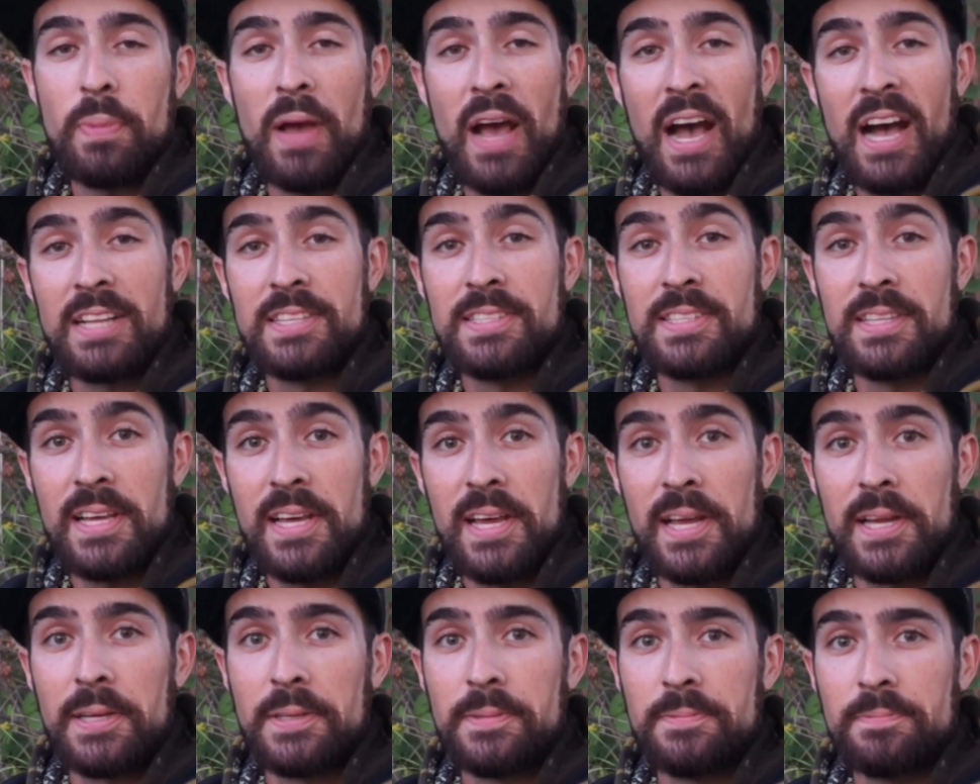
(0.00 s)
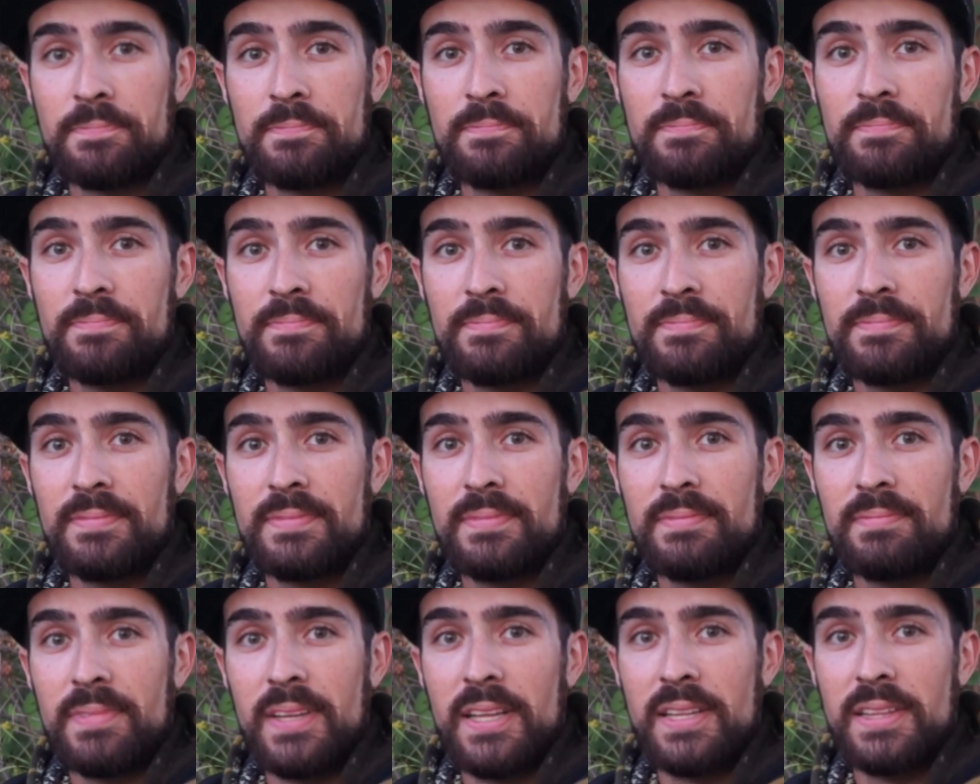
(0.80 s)
Pads Lake
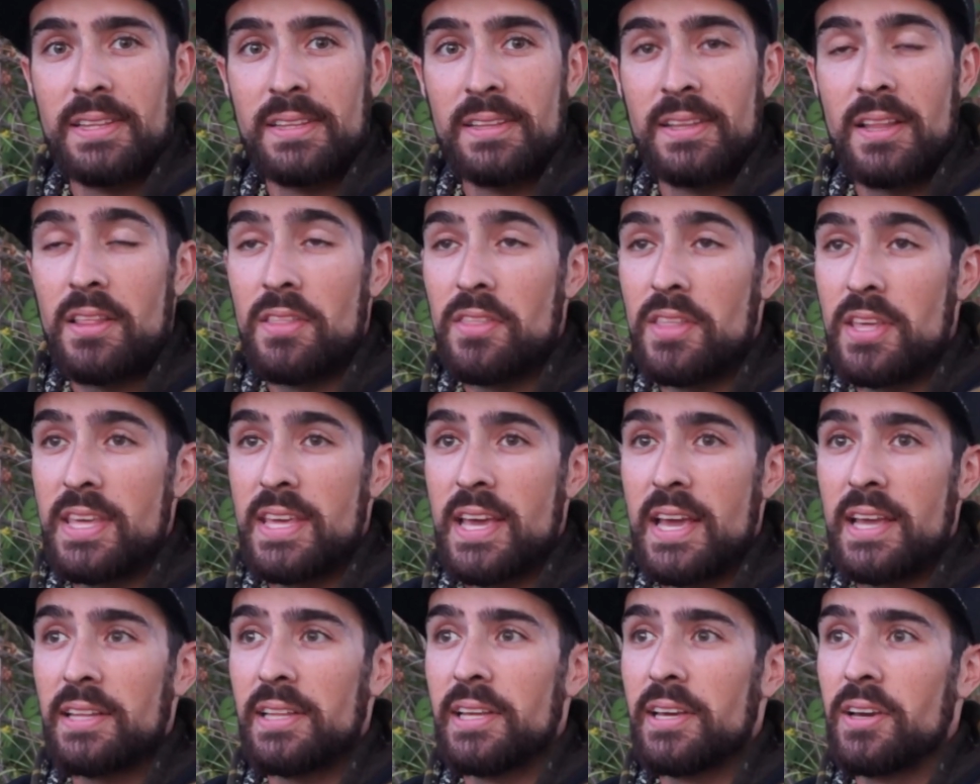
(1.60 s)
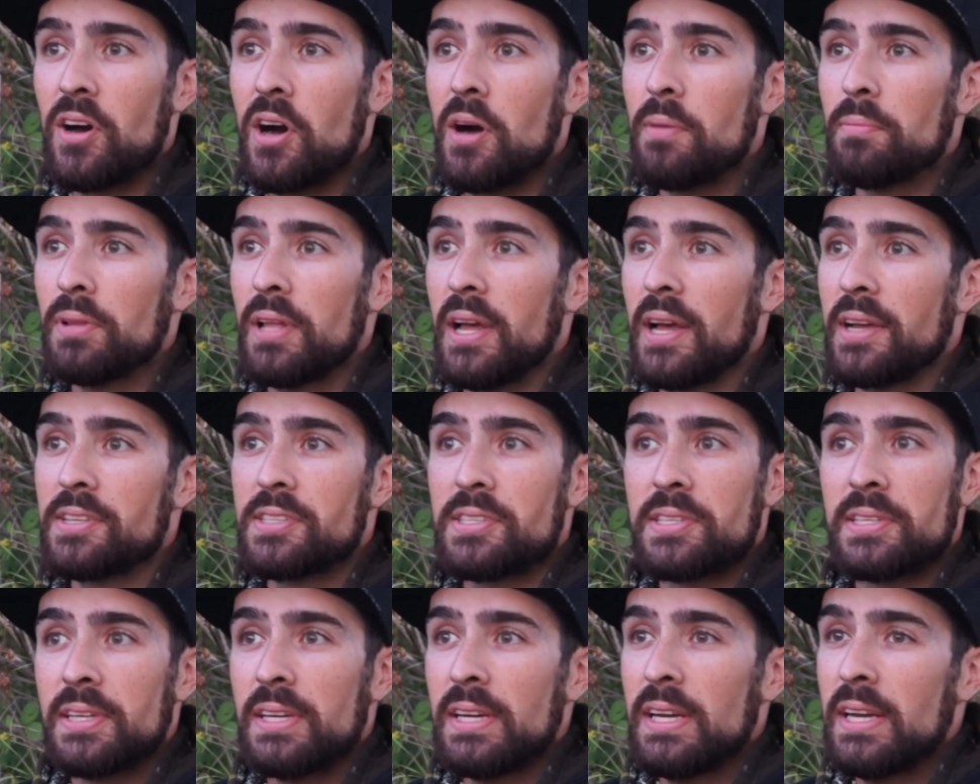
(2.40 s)
in the Yateley
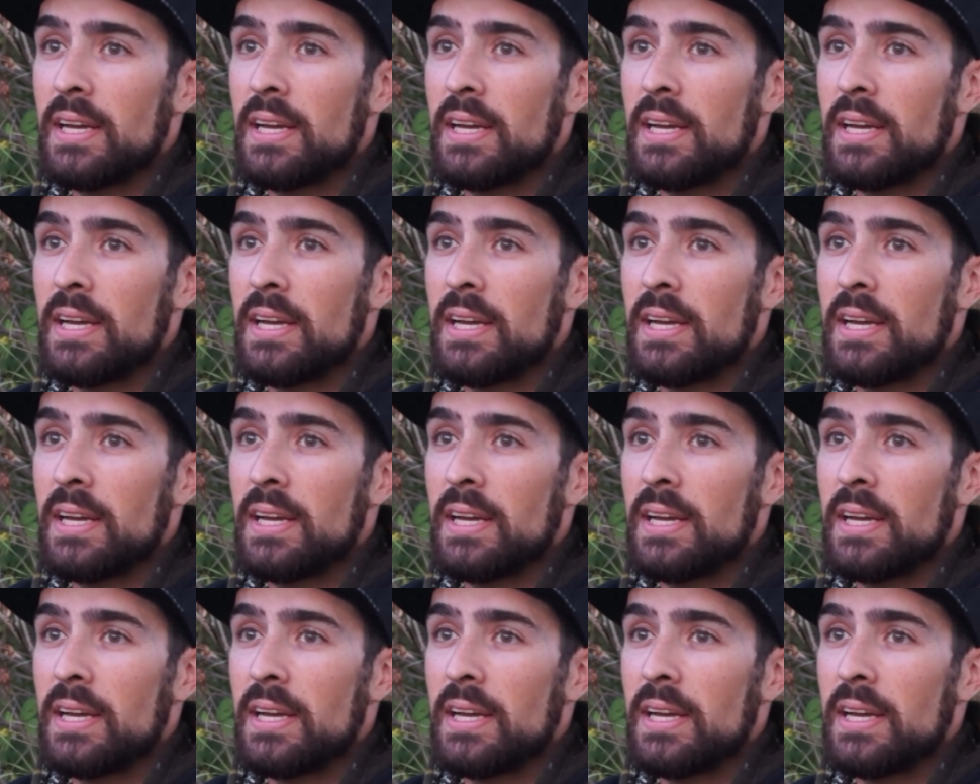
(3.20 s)
complex.